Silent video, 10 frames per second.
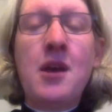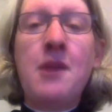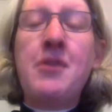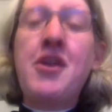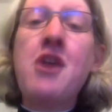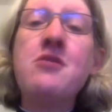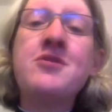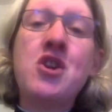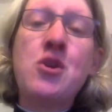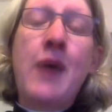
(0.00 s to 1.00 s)
But those
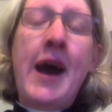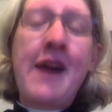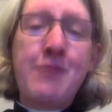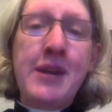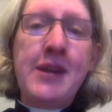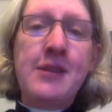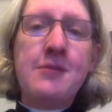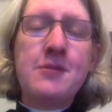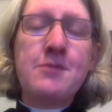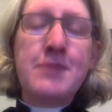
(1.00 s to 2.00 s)
who have been
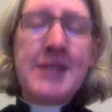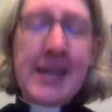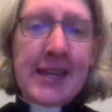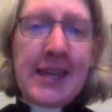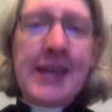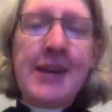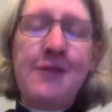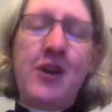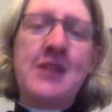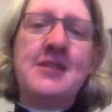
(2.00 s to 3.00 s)
particularly
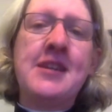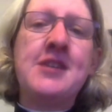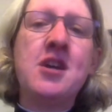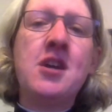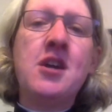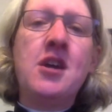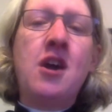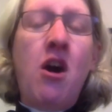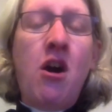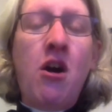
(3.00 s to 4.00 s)
invited
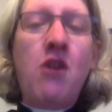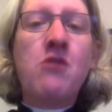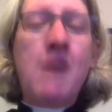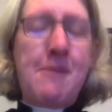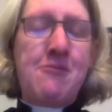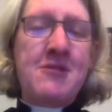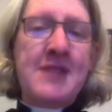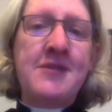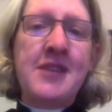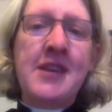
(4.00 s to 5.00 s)
are
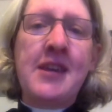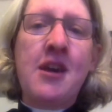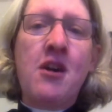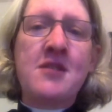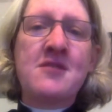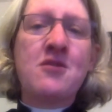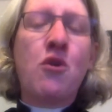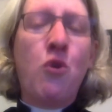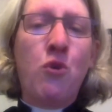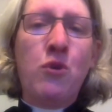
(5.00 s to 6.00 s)
representing us
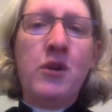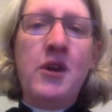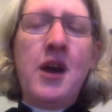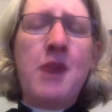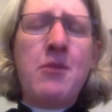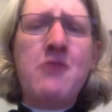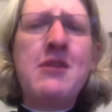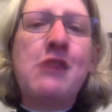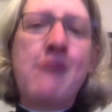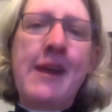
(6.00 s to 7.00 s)
all, and we're
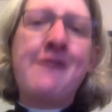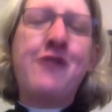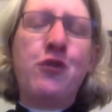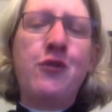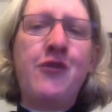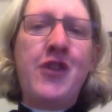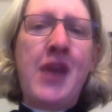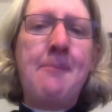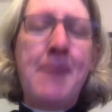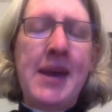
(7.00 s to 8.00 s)
really grateful for
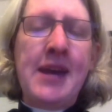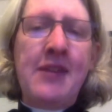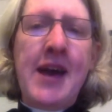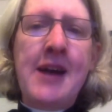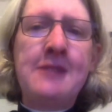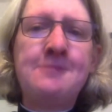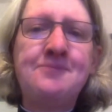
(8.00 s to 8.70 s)
them being there.